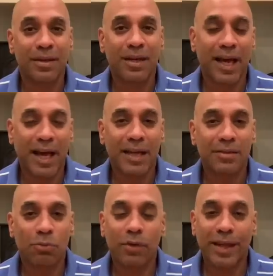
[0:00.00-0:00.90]
And
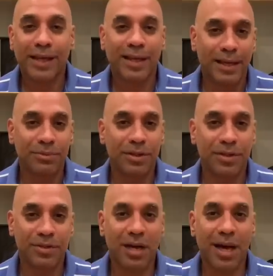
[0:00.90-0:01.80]
what they claimed at the
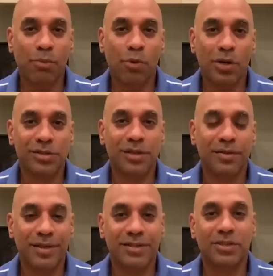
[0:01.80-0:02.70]
time was that
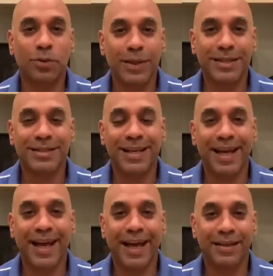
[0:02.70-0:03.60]
this tweeter
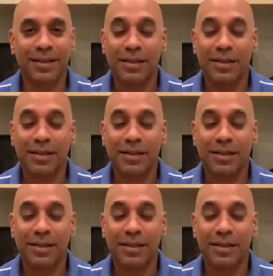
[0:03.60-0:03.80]
had